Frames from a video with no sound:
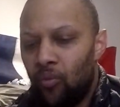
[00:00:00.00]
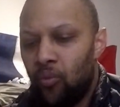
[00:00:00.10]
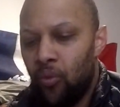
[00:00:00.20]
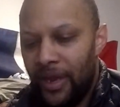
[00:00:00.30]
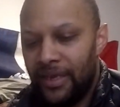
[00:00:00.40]

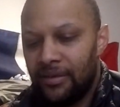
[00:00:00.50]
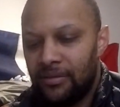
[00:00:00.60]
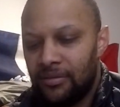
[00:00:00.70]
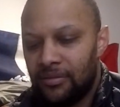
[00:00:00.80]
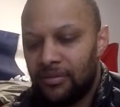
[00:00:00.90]

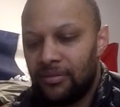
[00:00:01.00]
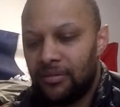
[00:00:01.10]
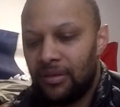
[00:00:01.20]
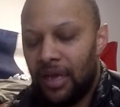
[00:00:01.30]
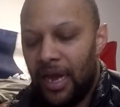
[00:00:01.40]
when
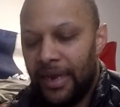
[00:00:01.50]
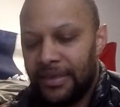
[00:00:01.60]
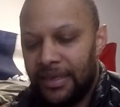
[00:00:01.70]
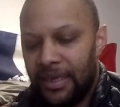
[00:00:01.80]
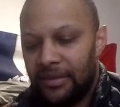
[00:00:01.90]
I
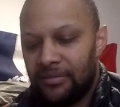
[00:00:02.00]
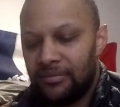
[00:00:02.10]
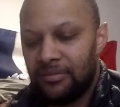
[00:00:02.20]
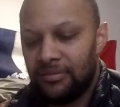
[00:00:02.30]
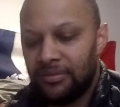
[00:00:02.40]
get
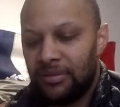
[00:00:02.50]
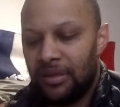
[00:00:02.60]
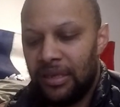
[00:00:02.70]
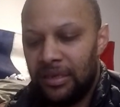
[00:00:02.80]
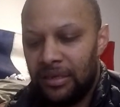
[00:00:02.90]

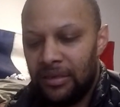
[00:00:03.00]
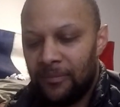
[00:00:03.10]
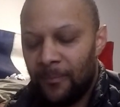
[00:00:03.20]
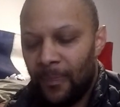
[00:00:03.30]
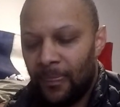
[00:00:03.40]
the
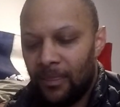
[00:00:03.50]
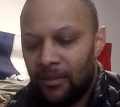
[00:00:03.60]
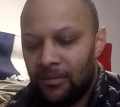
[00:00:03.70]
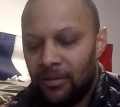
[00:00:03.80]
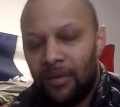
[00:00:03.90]

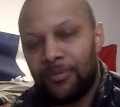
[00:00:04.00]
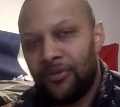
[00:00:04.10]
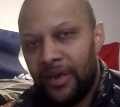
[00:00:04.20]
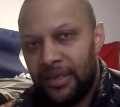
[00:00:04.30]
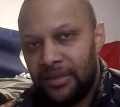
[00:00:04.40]

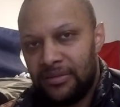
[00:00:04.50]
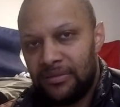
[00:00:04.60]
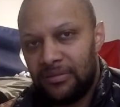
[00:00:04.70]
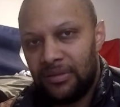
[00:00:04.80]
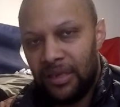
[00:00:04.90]
upgraded
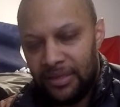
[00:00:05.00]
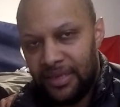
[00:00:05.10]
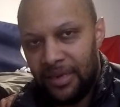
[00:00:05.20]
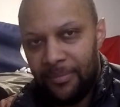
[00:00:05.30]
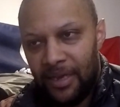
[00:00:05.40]

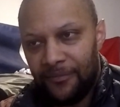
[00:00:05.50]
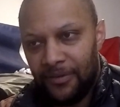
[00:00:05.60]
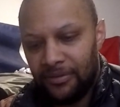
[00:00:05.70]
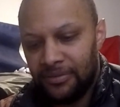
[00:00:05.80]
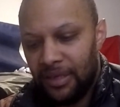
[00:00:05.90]
intake
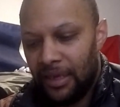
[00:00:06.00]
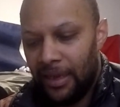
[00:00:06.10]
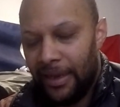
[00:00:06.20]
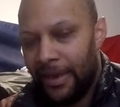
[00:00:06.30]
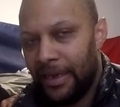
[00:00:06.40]
manifold
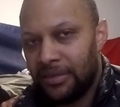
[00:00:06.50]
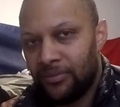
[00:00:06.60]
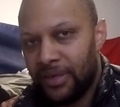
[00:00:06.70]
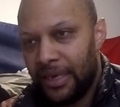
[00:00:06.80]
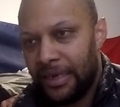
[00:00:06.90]
and
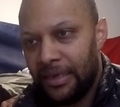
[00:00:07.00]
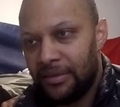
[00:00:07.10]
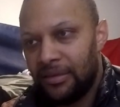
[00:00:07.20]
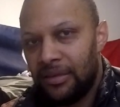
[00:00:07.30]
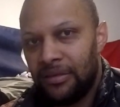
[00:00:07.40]
when I get
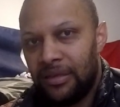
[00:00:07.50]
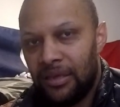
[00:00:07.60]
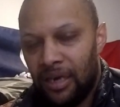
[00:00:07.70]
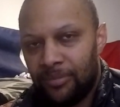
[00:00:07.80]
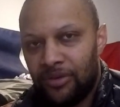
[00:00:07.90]
the
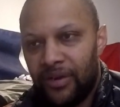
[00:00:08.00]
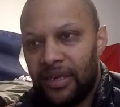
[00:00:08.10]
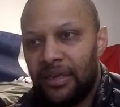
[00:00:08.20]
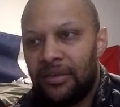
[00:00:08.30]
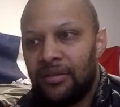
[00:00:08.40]

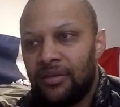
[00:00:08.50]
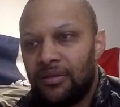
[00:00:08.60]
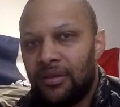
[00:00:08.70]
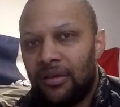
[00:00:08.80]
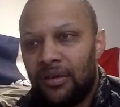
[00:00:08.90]
upgraded
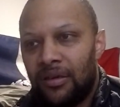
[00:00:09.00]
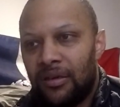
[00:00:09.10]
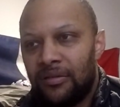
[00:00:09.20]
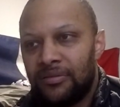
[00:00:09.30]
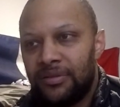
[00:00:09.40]

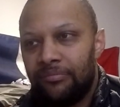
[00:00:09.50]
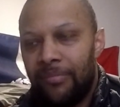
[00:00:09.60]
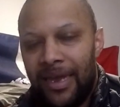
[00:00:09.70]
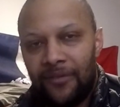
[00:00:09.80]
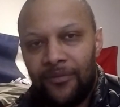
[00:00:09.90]

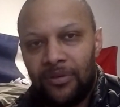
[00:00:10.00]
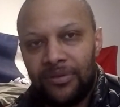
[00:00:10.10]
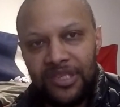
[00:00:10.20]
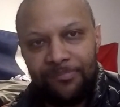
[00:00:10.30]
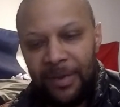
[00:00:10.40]

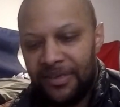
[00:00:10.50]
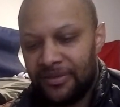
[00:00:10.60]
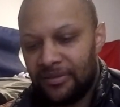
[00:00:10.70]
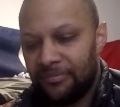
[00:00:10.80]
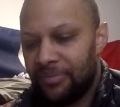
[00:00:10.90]
manifold
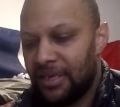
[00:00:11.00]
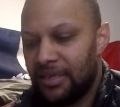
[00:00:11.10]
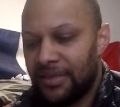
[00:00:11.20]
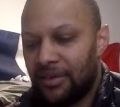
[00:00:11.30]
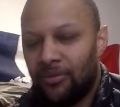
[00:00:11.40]
spacer,
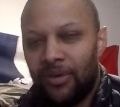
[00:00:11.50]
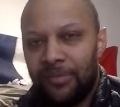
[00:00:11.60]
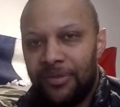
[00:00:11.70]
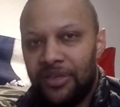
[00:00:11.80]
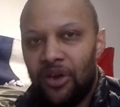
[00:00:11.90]
because I don't want
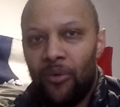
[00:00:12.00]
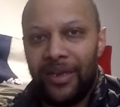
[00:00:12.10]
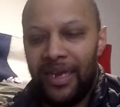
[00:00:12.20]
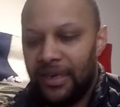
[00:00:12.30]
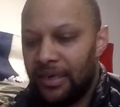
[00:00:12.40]
to be
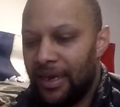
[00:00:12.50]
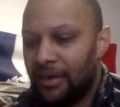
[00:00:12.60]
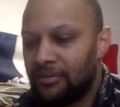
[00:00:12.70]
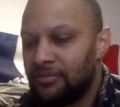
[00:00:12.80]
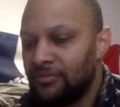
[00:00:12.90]
going in and out